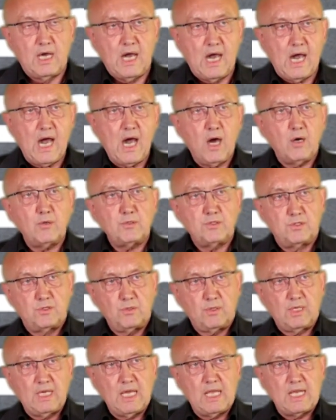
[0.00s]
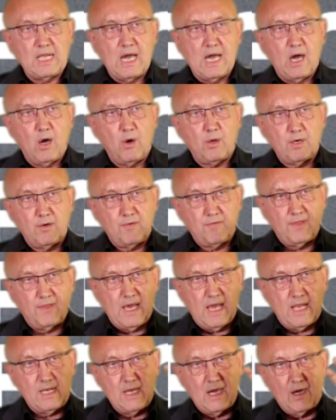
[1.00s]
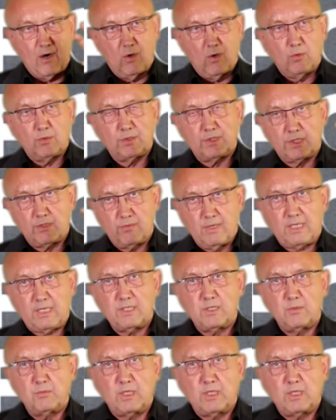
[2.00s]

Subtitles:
How to get out of that old structure,